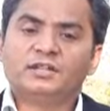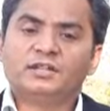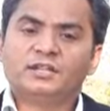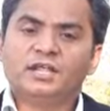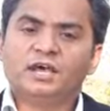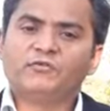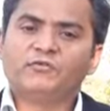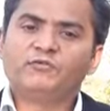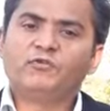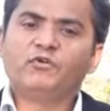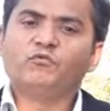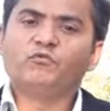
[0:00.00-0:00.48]

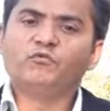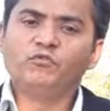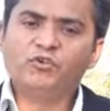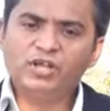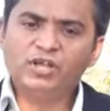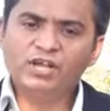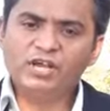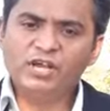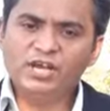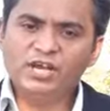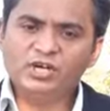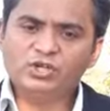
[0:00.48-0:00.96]
Therefore,
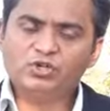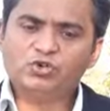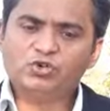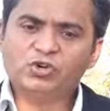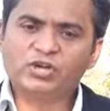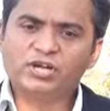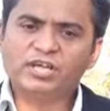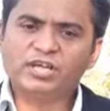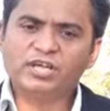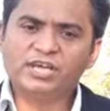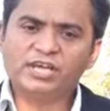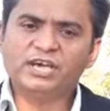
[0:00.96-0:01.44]
we need to
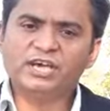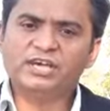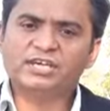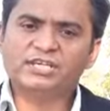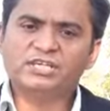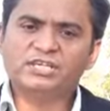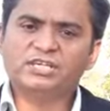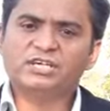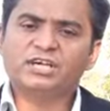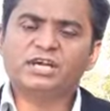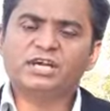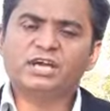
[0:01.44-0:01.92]

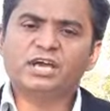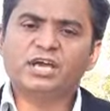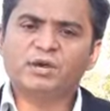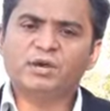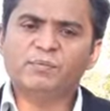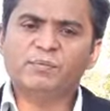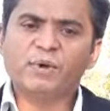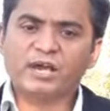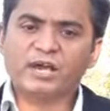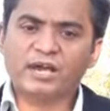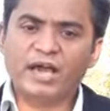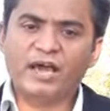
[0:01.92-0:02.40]
create a
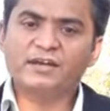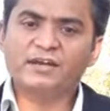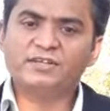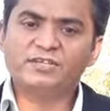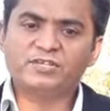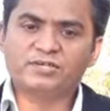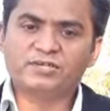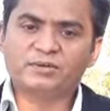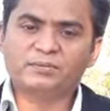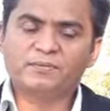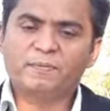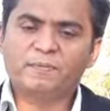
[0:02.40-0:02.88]

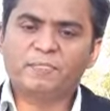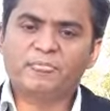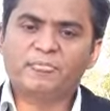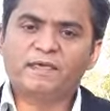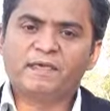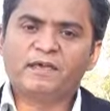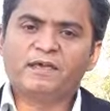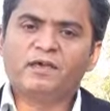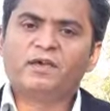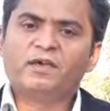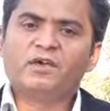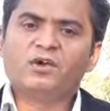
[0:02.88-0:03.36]
mechanism
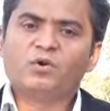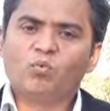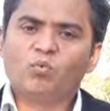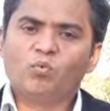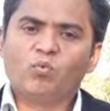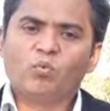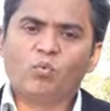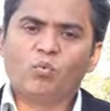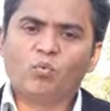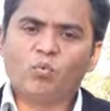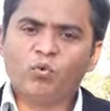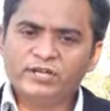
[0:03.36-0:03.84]

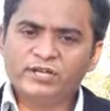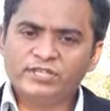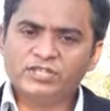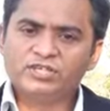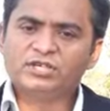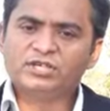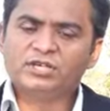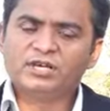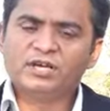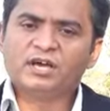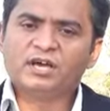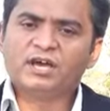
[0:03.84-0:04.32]

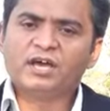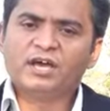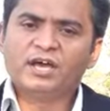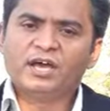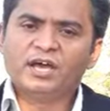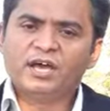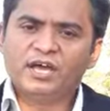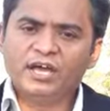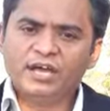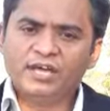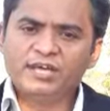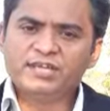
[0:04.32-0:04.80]
which
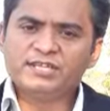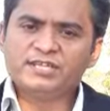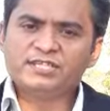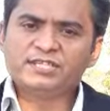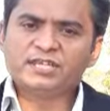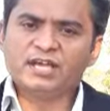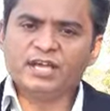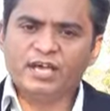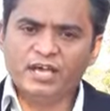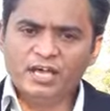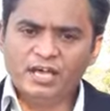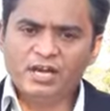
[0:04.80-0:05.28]
is
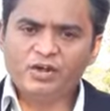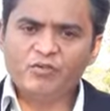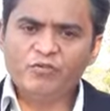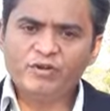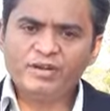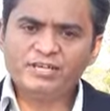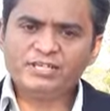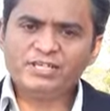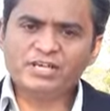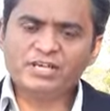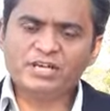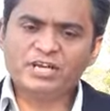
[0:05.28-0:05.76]

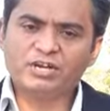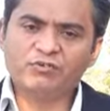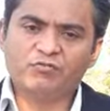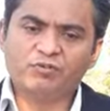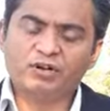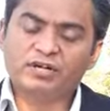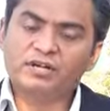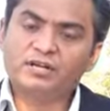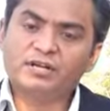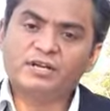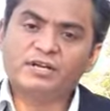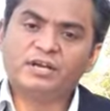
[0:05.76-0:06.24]
innovation
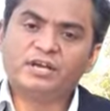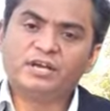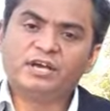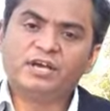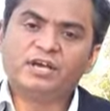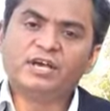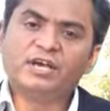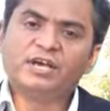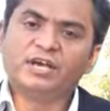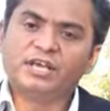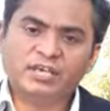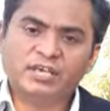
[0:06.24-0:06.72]
driven,
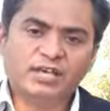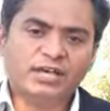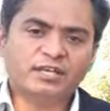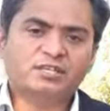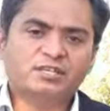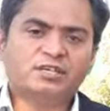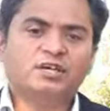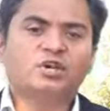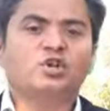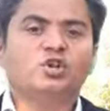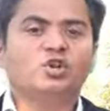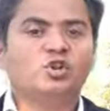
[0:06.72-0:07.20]

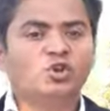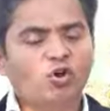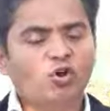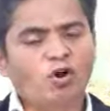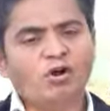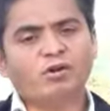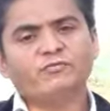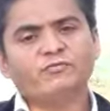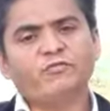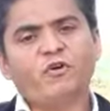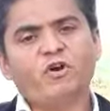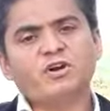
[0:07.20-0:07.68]
yet
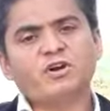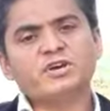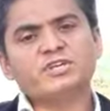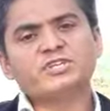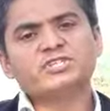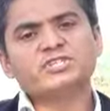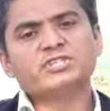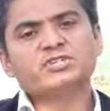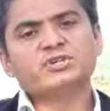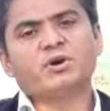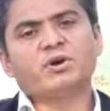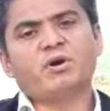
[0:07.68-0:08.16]
not
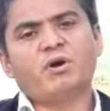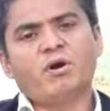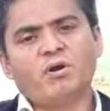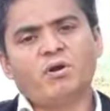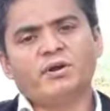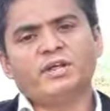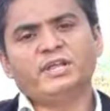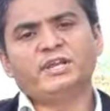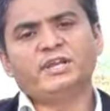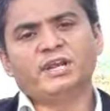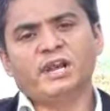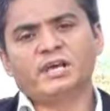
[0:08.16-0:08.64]
focused
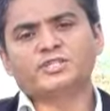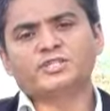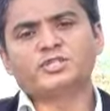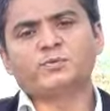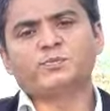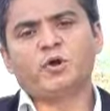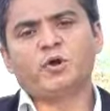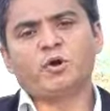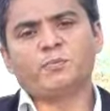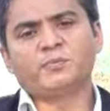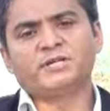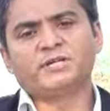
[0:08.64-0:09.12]
on
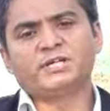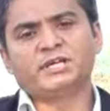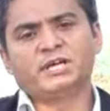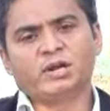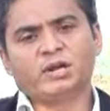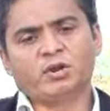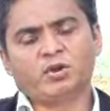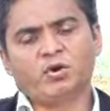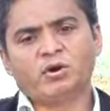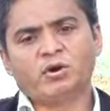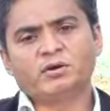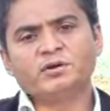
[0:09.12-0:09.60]
intellectual property
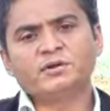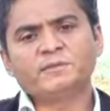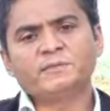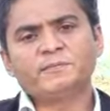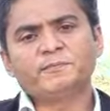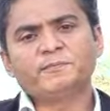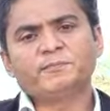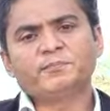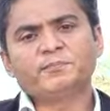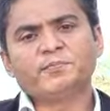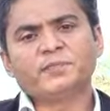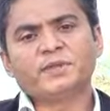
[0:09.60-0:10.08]
alone,
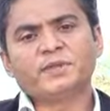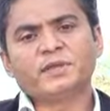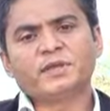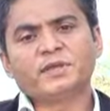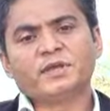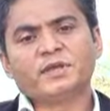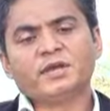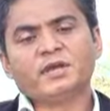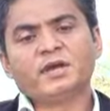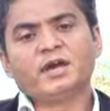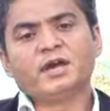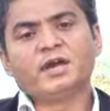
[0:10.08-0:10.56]

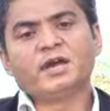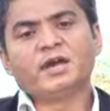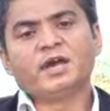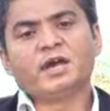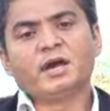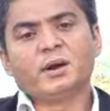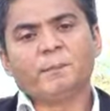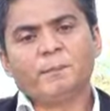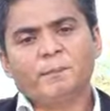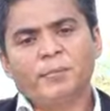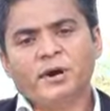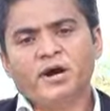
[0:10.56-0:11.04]

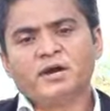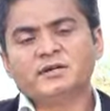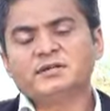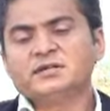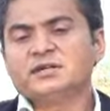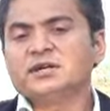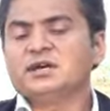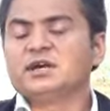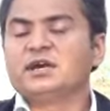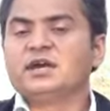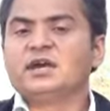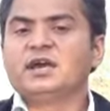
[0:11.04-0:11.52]
but
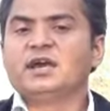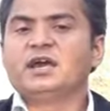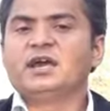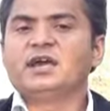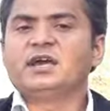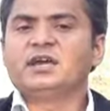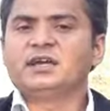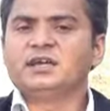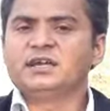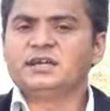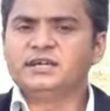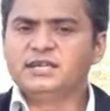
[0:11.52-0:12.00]

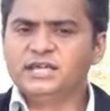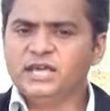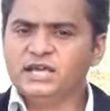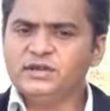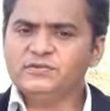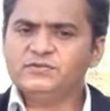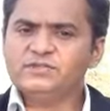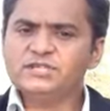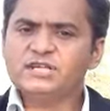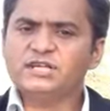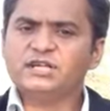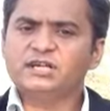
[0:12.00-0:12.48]

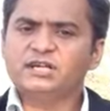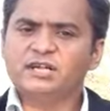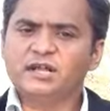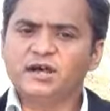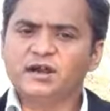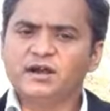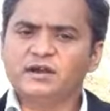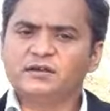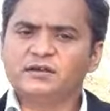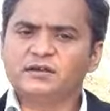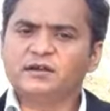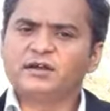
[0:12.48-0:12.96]
gives a
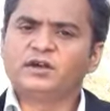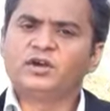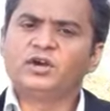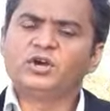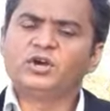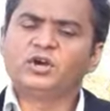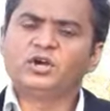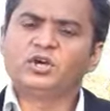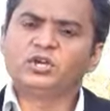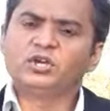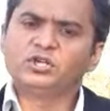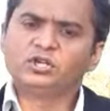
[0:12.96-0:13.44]
drug
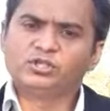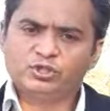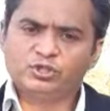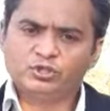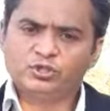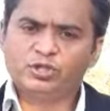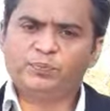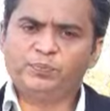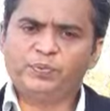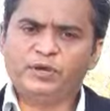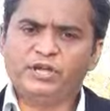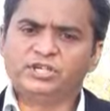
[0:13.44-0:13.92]
to
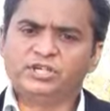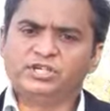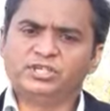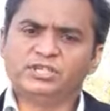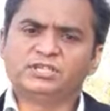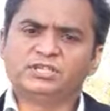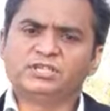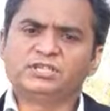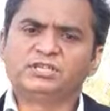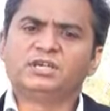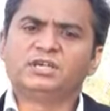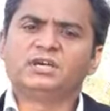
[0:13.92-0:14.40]
the
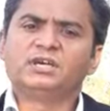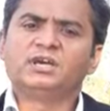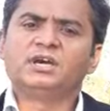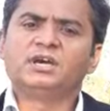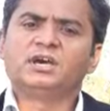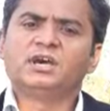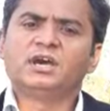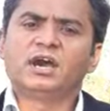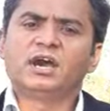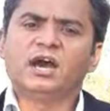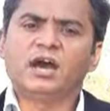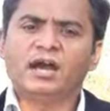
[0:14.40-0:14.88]
patient
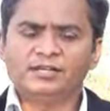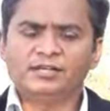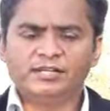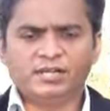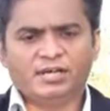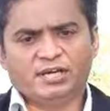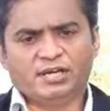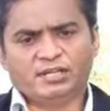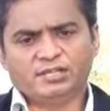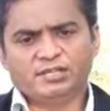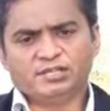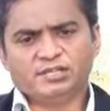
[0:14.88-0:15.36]
at
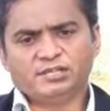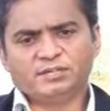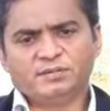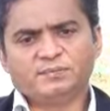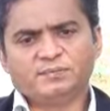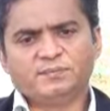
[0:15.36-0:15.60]
the end.